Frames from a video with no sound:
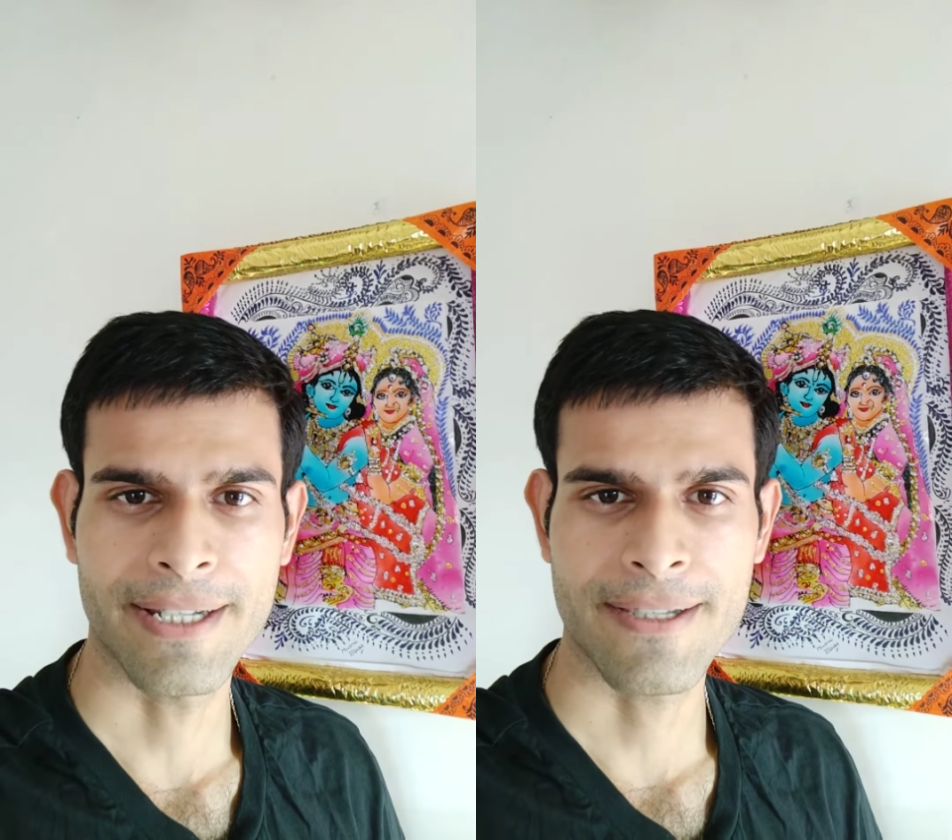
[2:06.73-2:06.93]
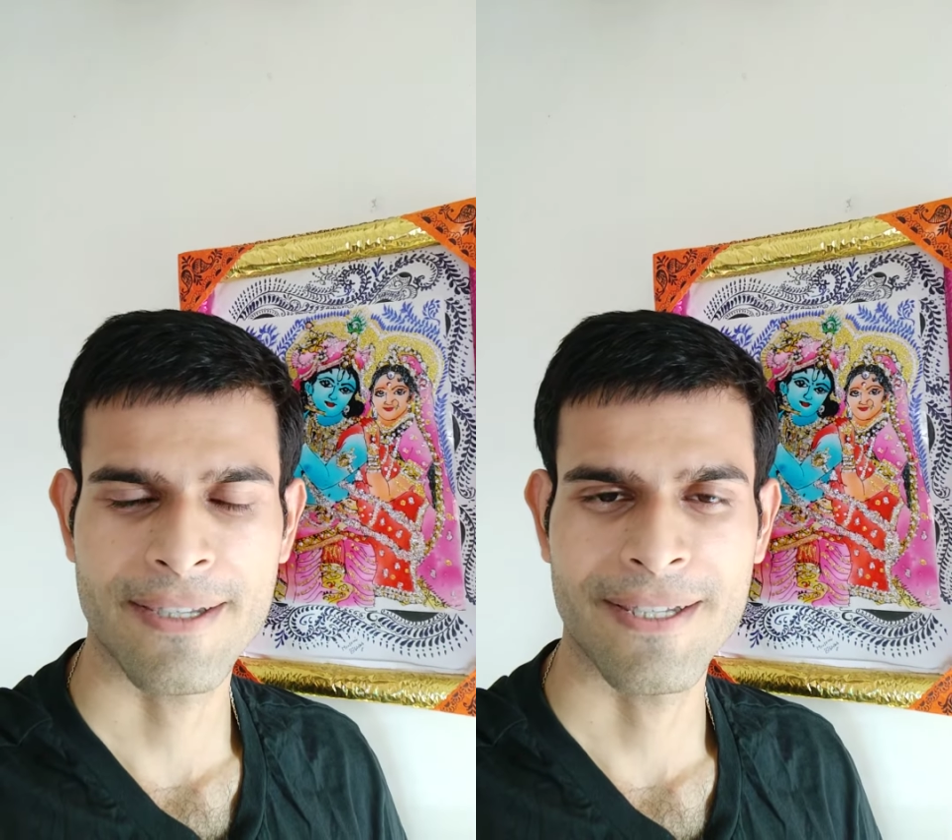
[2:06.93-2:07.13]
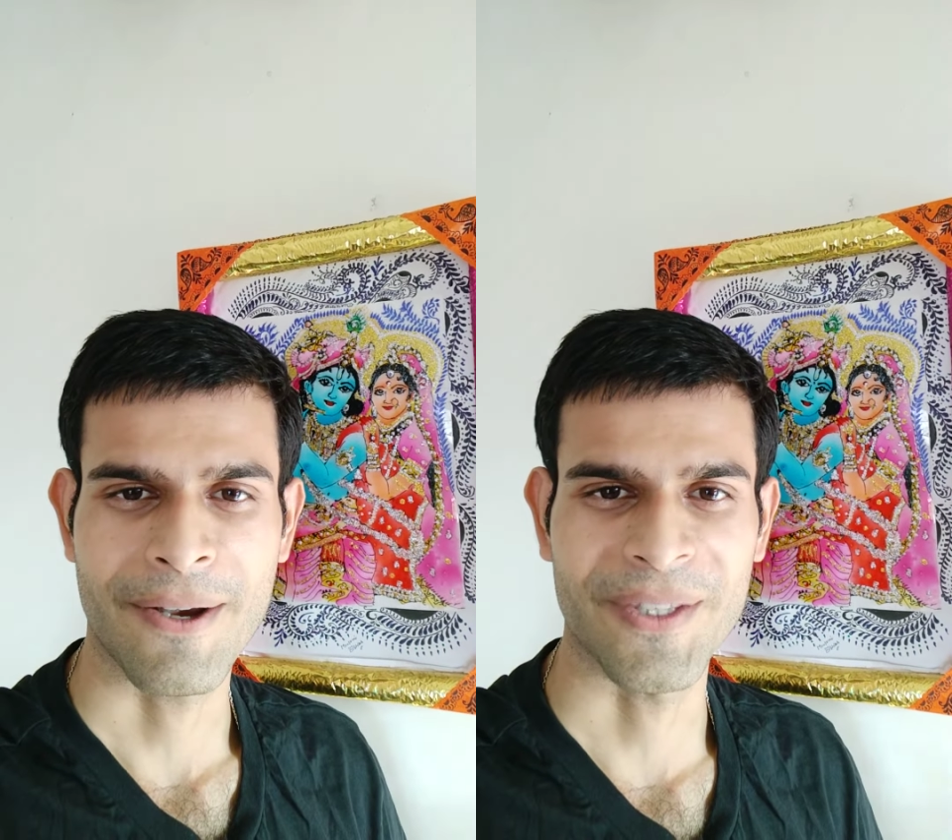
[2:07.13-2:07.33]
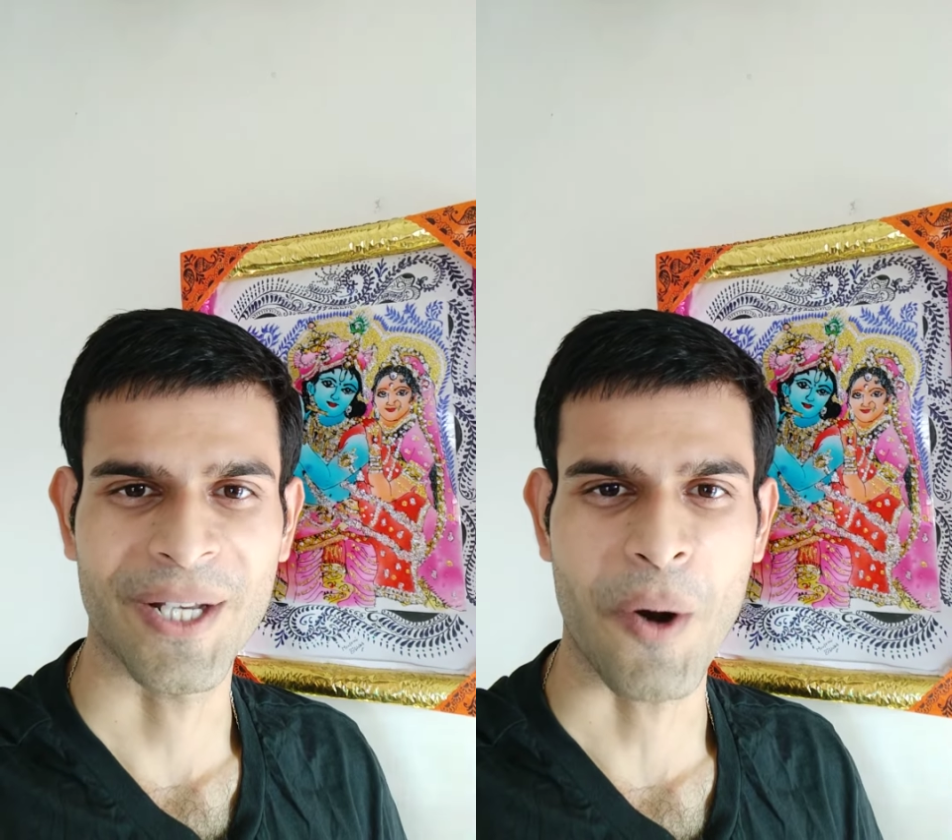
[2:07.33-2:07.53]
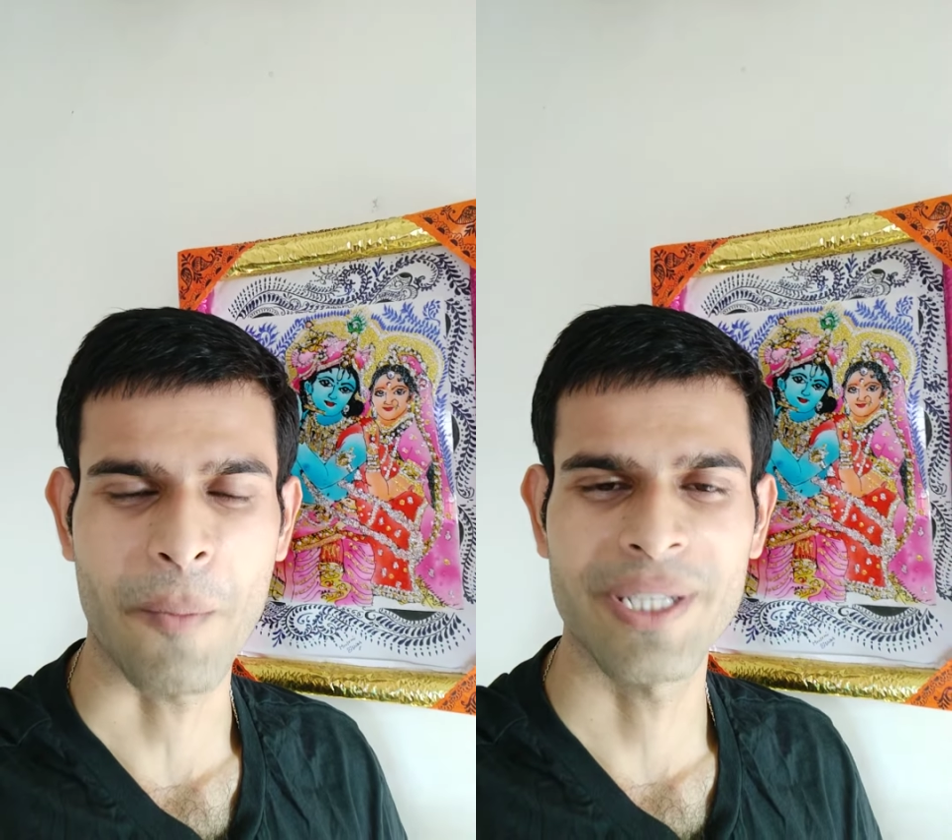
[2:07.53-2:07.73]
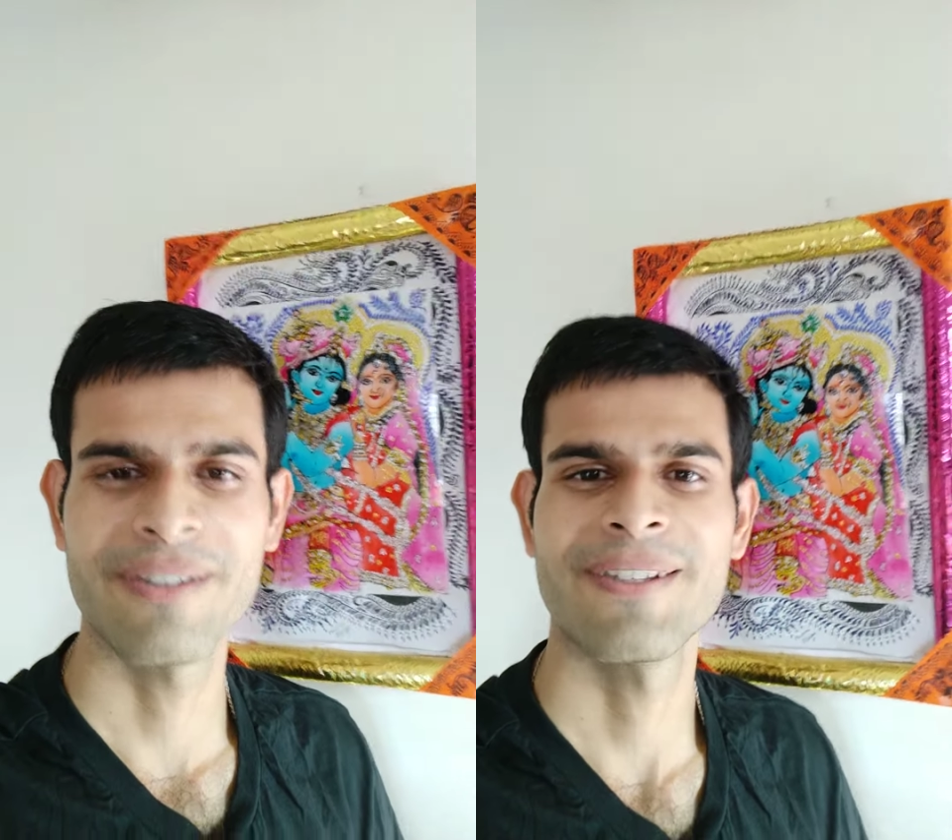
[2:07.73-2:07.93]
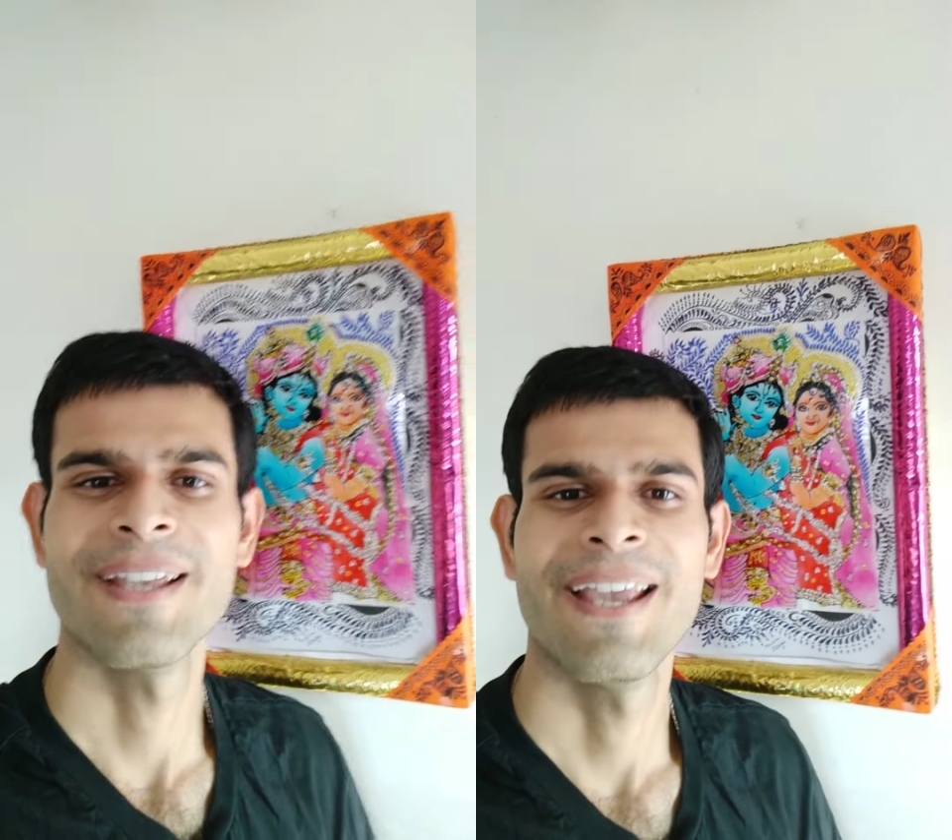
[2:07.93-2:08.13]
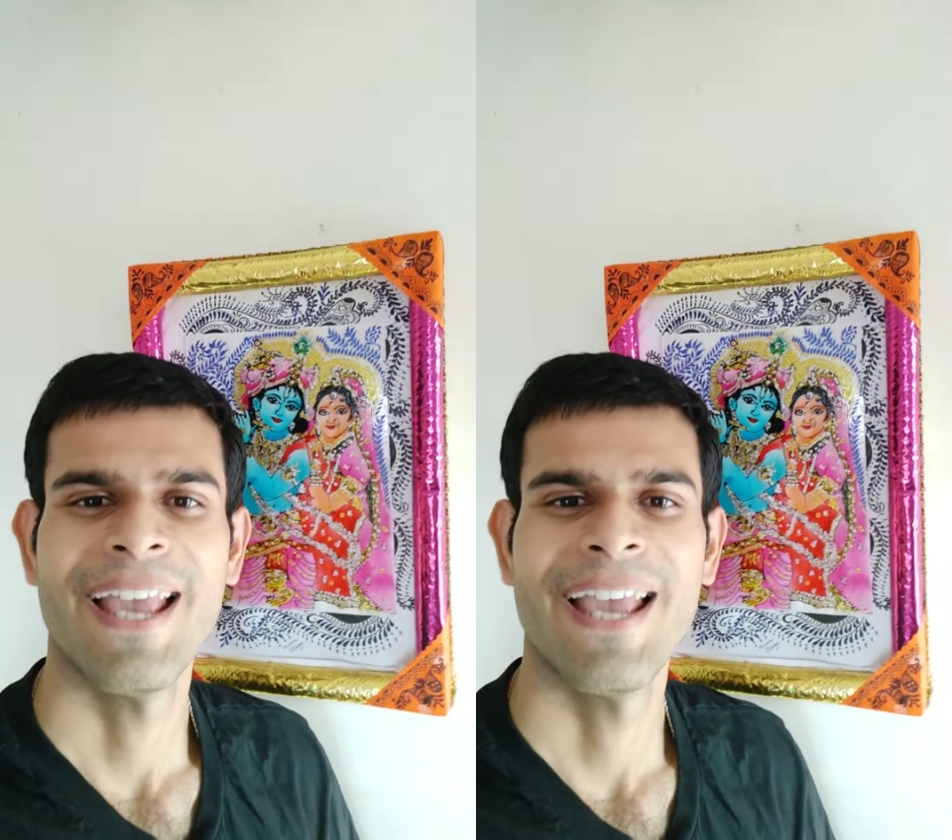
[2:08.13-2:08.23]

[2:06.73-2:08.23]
us on the comments